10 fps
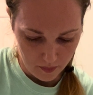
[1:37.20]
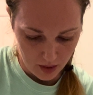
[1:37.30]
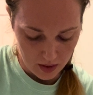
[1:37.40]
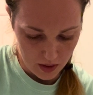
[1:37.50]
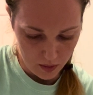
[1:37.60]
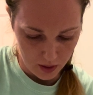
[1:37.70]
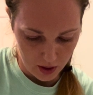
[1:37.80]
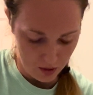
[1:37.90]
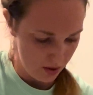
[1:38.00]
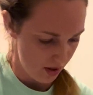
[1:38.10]
this is really
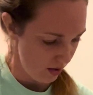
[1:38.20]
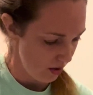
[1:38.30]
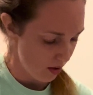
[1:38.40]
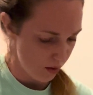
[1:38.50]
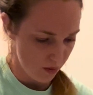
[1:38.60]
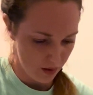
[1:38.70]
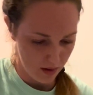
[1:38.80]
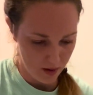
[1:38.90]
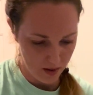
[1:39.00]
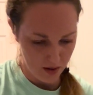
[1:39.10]
interesting. So
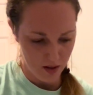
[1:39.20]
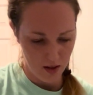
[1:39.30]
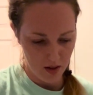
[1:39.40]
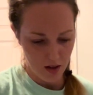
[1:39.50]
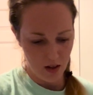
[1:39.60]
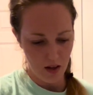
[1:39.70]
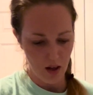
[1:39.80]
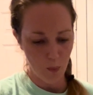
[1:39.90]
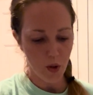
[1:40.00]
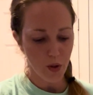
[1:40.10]

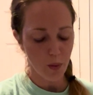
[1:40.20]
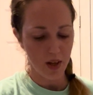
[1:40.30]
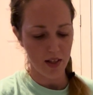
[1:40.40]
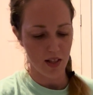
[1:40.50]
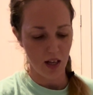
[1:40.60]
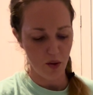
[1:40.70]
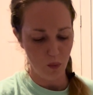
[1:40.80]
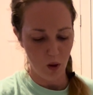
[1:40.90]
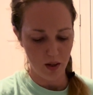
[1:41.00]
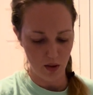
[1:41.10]
I'm wondering why this Knight of
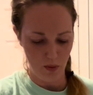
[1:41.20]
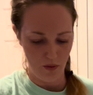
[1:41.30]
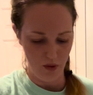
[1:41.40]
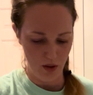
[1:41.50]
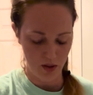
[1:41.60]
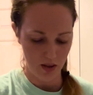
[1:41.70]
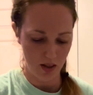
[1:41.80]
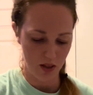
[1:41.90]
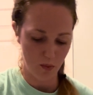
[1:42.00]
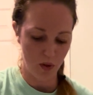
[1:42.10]
Wands is reversed,
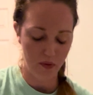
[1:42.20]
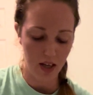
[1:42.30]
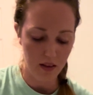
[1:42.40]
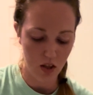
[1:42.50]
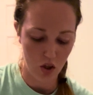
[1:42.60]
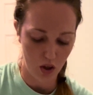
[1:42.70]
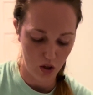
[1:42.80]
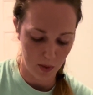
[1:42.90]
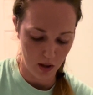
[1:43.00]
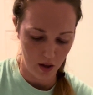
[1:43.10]
because we've got this
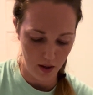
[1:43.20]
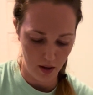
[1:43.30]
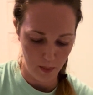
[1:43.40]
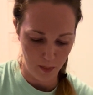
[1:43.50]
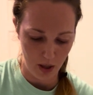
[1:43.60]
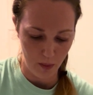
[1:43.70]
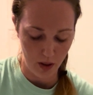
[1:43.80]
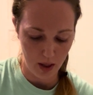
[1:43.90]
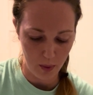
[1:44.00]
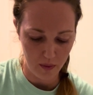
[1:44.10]
Judgment card upright
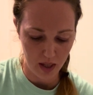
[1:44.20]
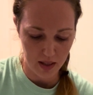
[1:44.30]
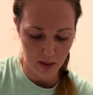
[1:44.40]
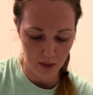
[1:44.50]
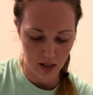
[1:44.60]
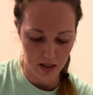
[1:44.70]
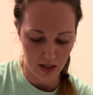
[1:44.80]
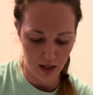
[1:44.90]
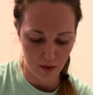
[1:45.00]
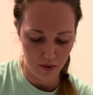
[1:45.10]
where we've got something that's
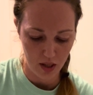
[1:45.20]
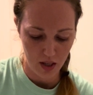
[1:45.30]
kind of